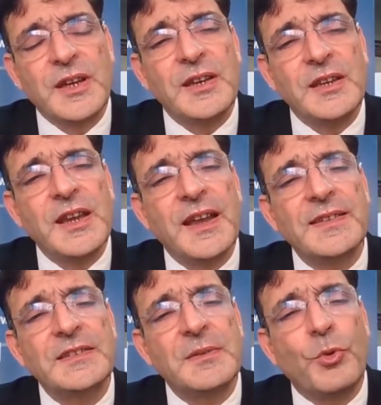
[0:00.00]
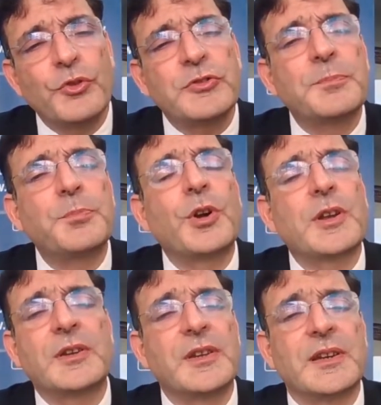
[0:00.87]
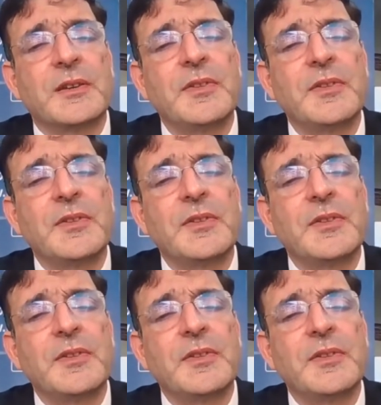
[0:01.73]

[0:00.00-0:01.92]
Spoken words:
in India is the most important thing.